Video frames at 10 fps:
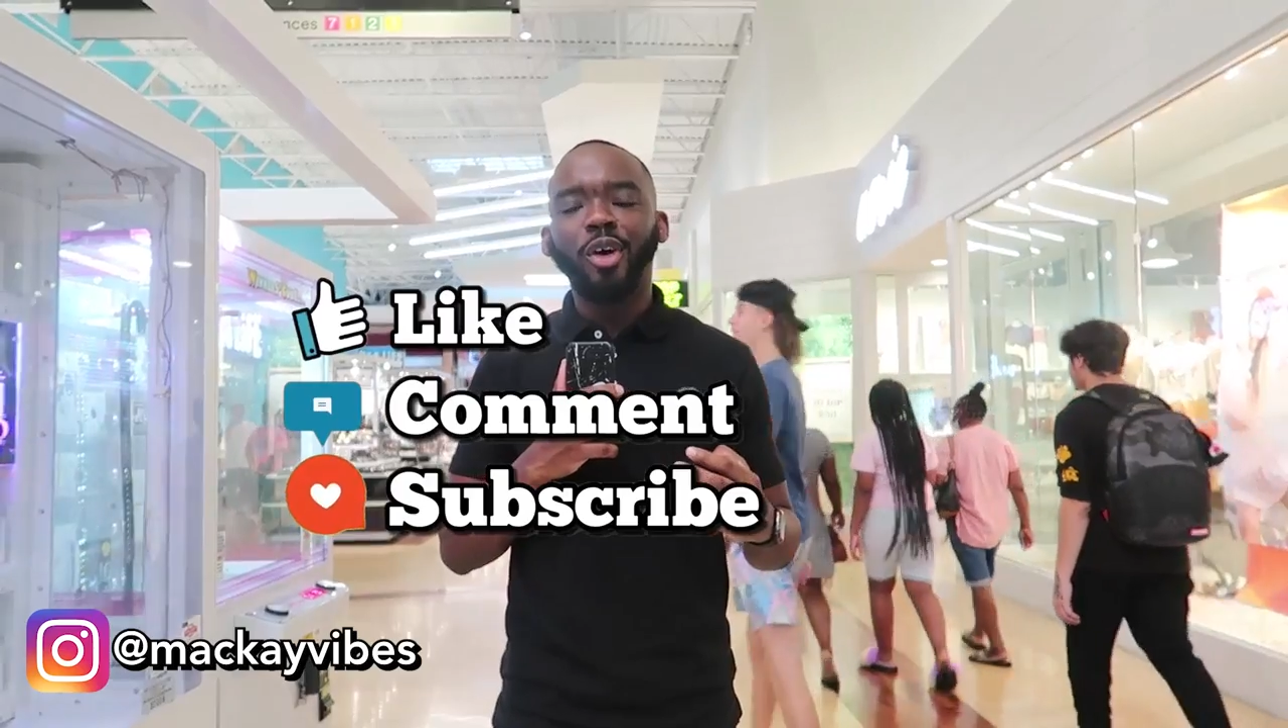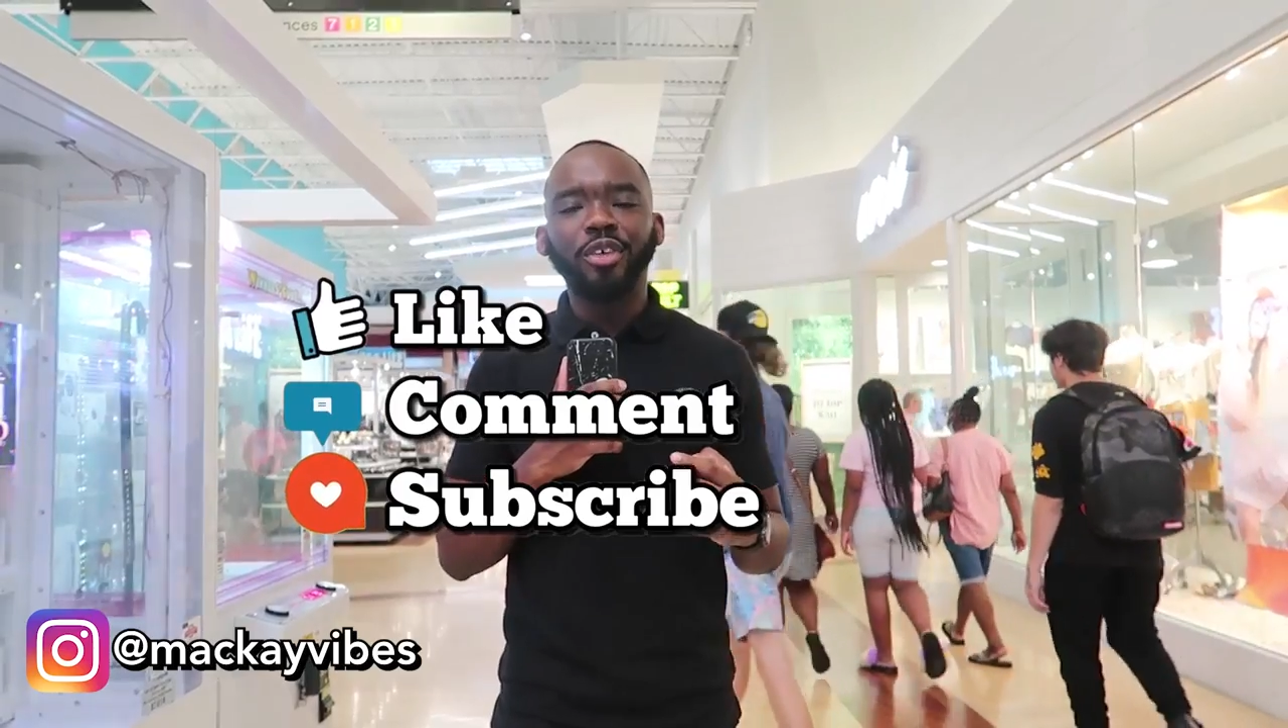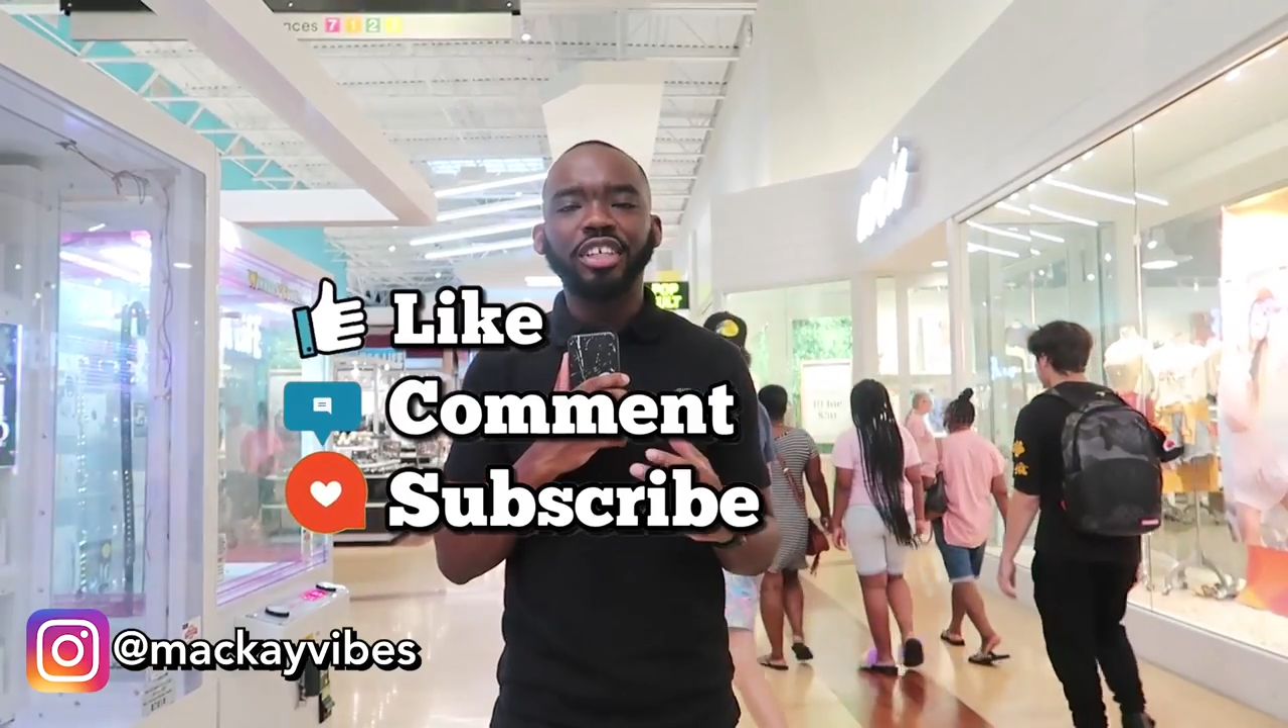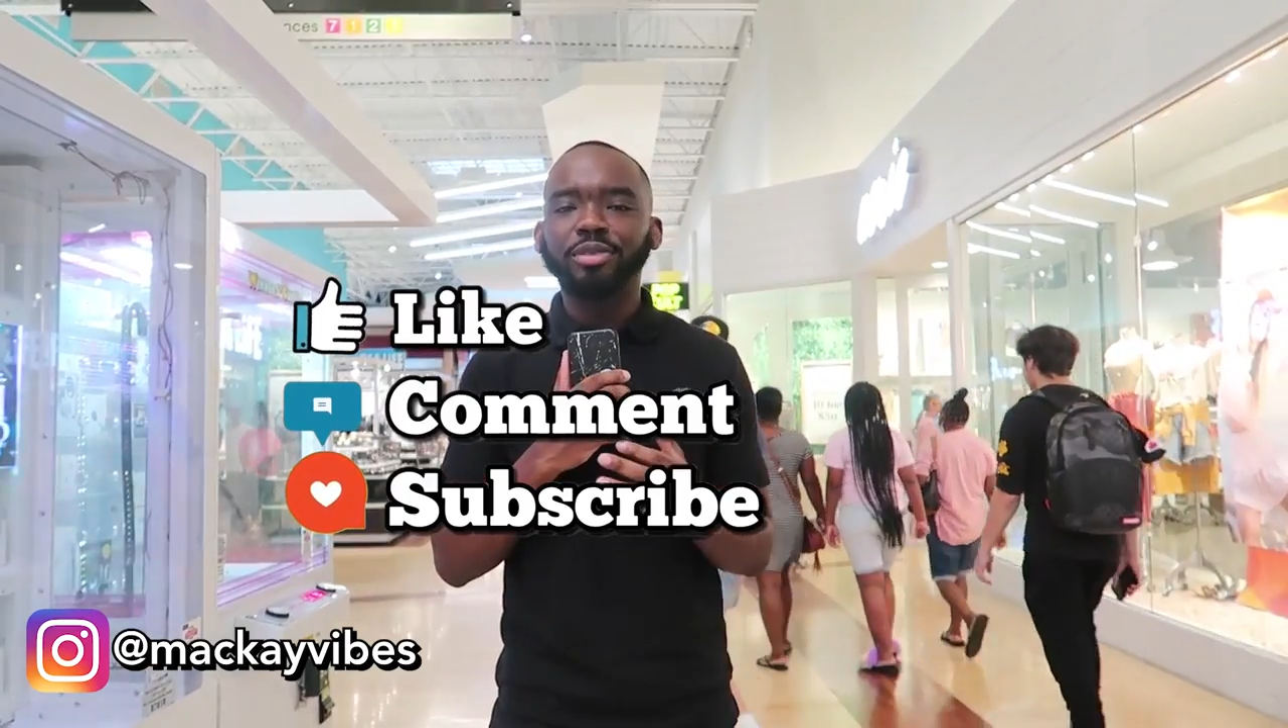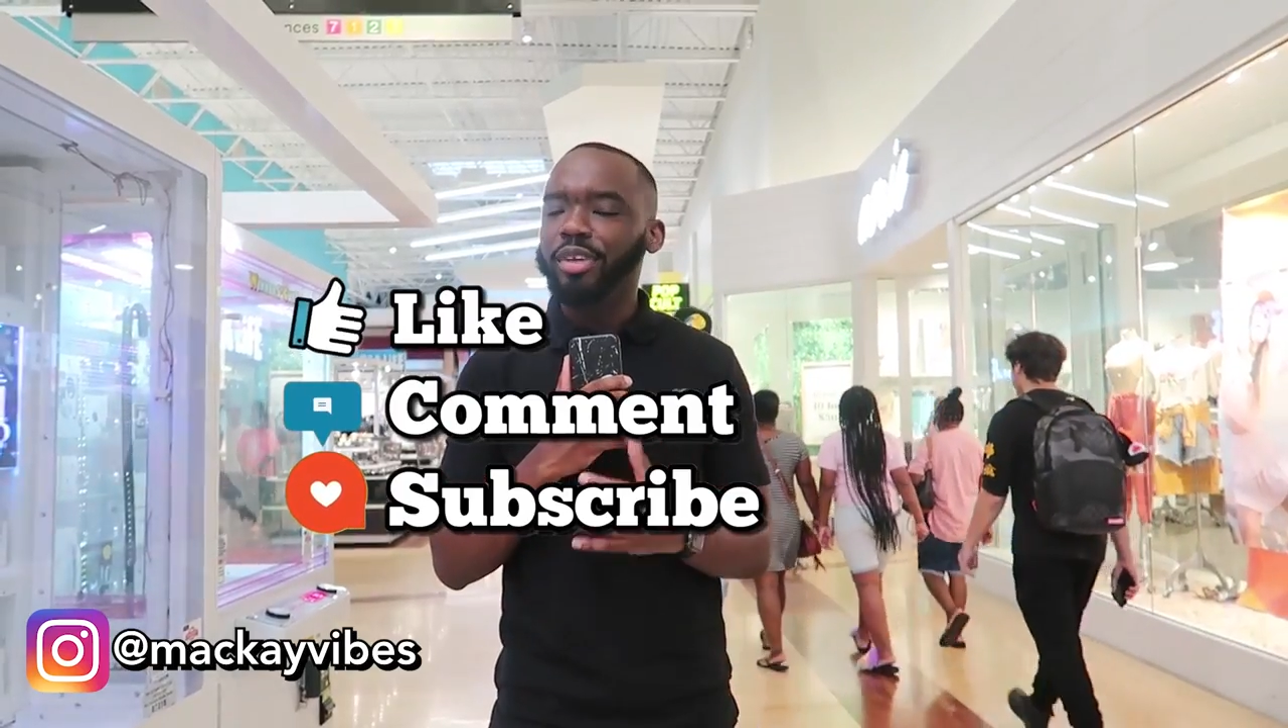
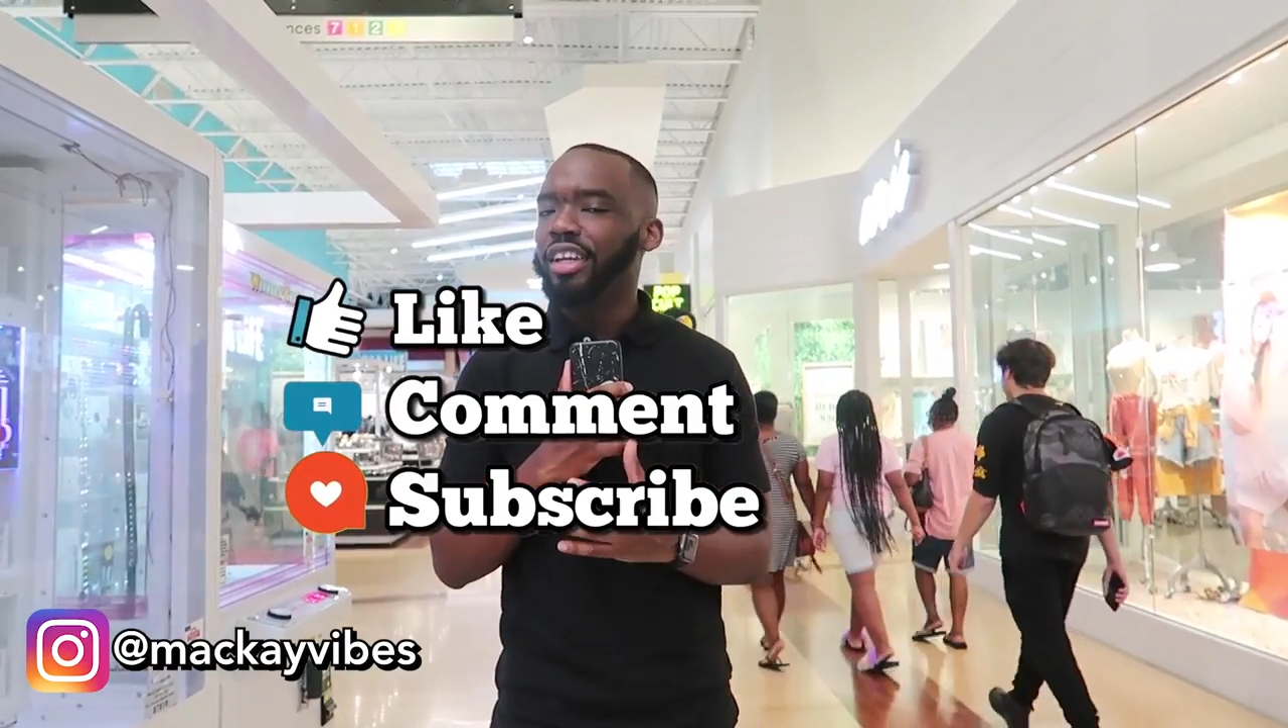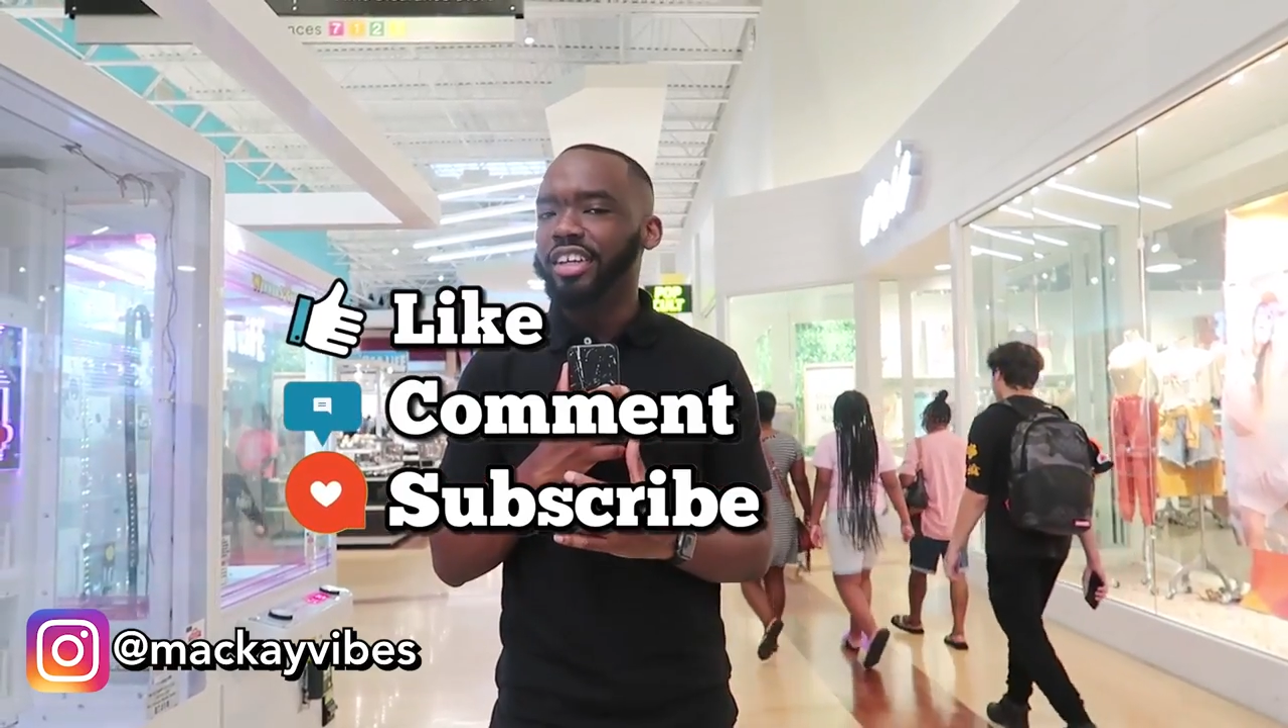all this means